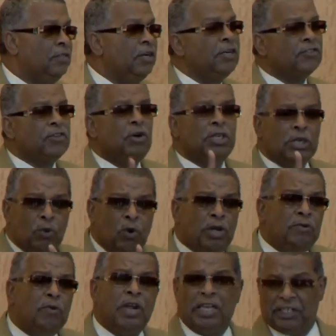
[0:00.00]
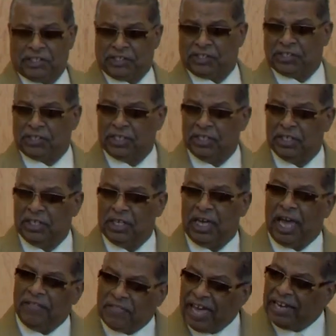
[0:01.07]
There's only one race,
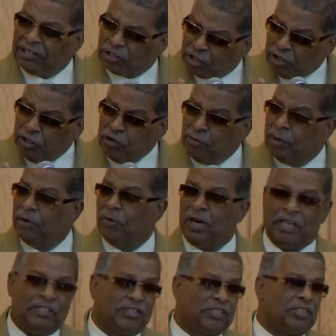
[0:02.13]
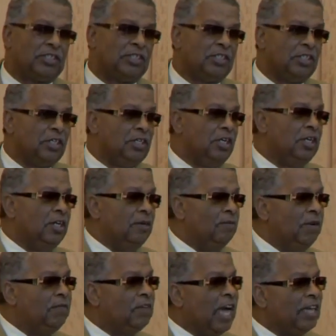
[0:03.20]
and that is the human race.
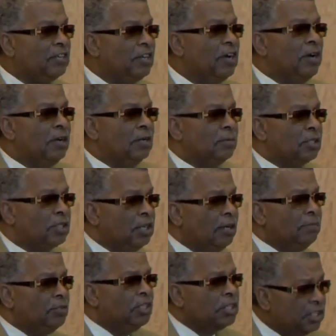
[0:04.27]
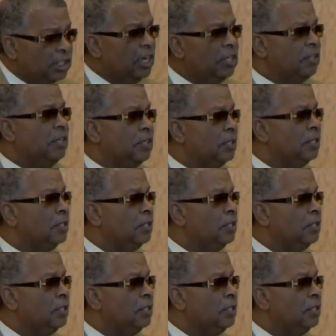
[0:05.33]
We've got to come together.